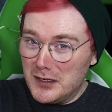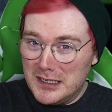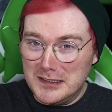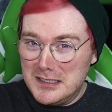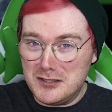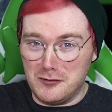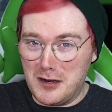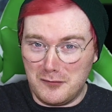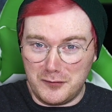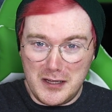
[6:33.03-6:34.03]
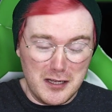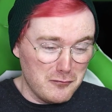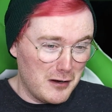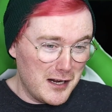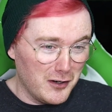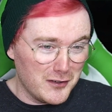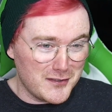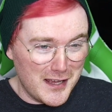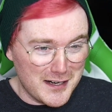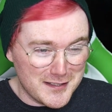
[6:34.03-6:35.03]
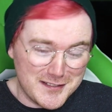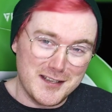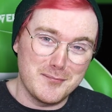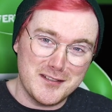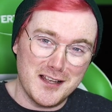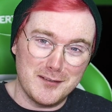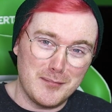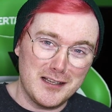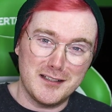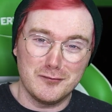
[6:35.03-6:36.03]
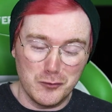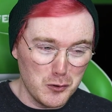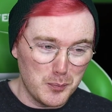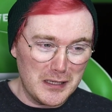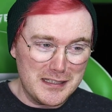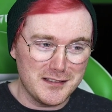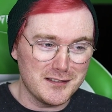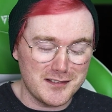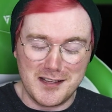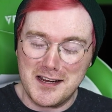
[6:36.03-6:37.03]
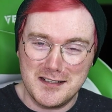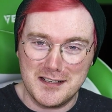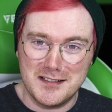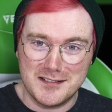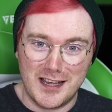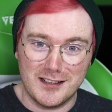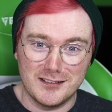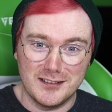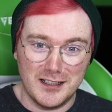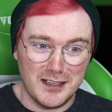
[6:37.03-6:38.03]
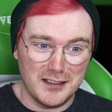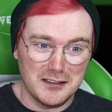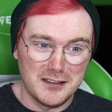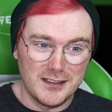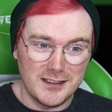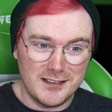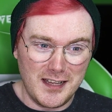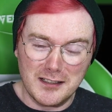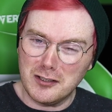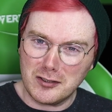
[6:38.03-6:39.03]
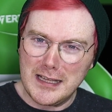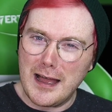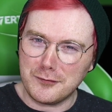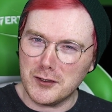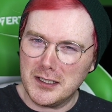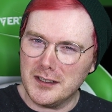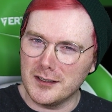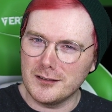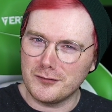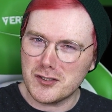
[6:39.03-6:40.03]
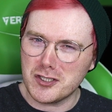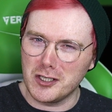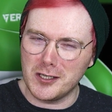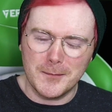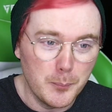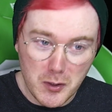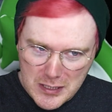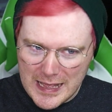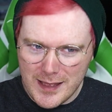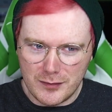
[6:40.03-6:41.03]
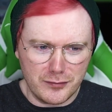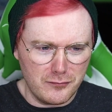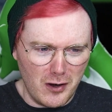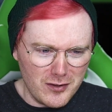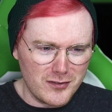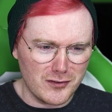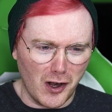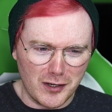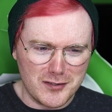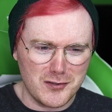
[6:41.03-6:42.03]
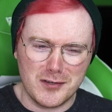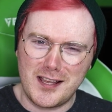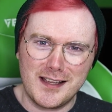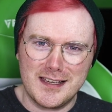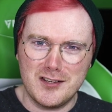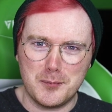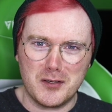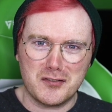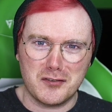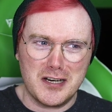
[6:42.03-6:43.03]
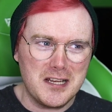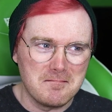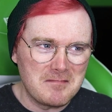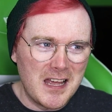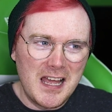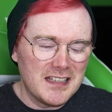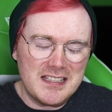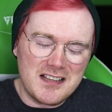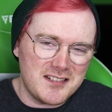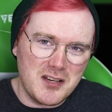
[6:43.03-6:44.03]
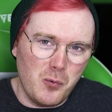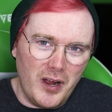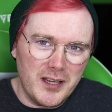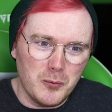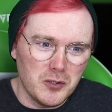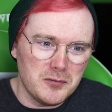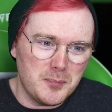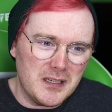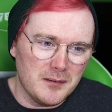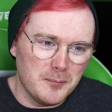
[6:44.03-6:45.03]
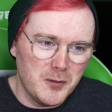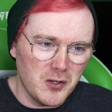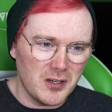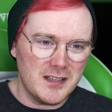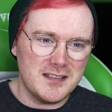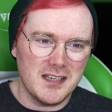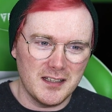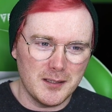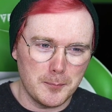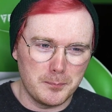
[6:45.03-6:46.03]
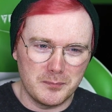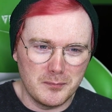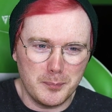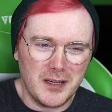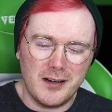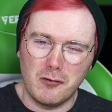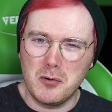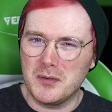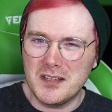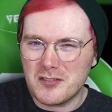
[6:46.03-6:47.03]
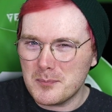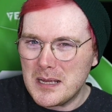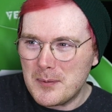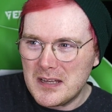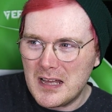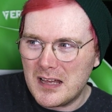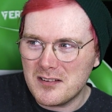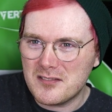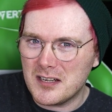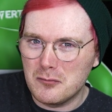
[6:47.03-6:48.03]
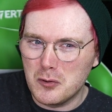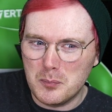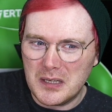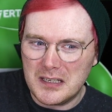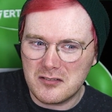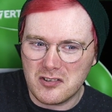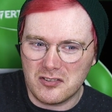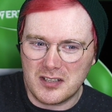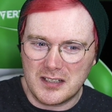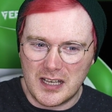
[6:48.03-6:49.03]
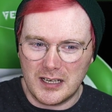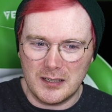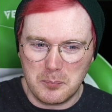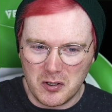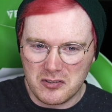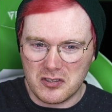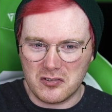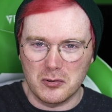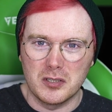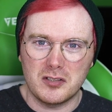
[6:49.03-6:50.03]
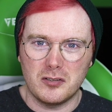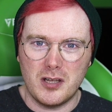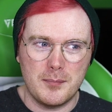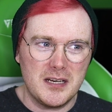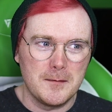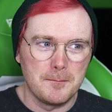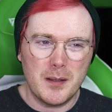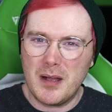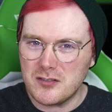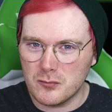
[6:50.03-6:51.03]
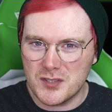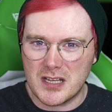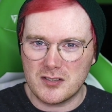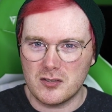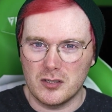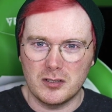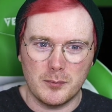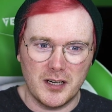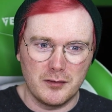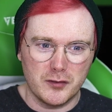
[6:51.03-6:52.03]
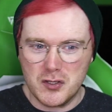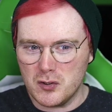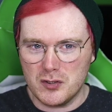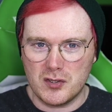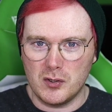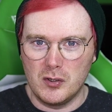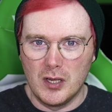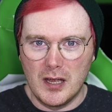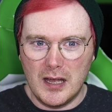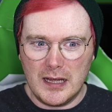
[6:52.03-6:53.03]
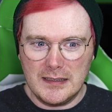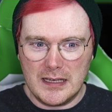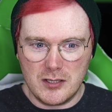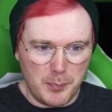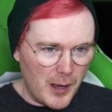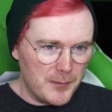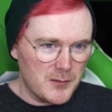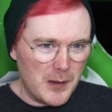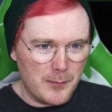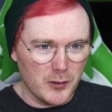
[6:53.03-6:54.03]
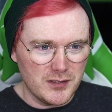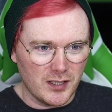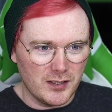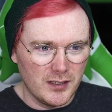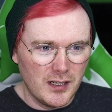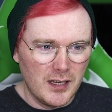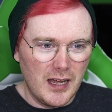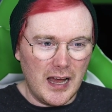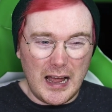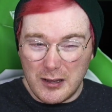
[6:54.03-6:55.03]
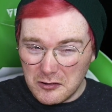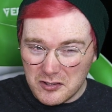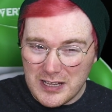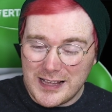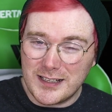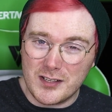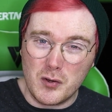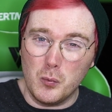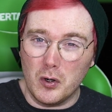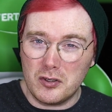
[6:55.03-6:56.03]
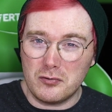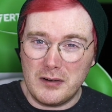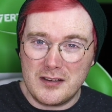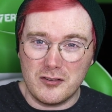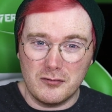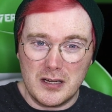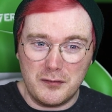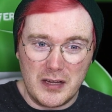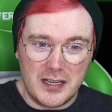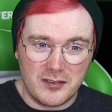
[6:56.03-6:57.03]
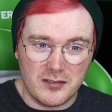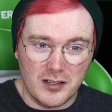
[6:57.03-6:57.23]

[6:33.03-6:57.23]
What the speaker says: in the Dorinthea and Rhinar set, it seems that my Runeblade side is getting it's getting looked after here for sure. But yeah, Thrust, target sword attack gains +3. Can't see why it wouldn't be a good idea to play around with this maybe as a Runeblade, just to kind of push the sword through. I mean, imagine Rosetta Thorn coming in for 2 and 2, and then you pop this bad boy down. I understand it is a worse Razor Reflex,